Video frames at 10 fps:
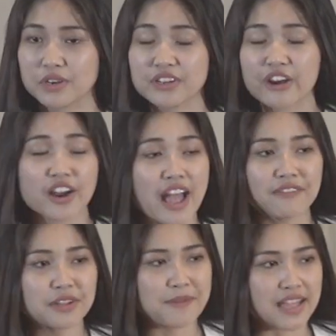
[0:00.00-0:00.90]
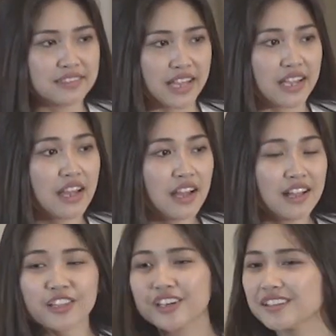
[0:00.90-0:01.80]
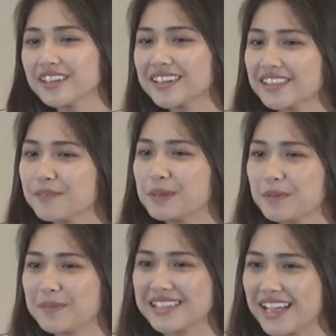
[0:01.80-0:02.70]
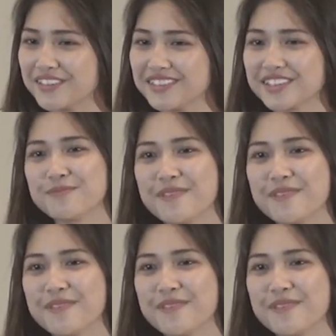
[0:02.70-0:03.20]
when you're having a bad day, look at the people beside you and just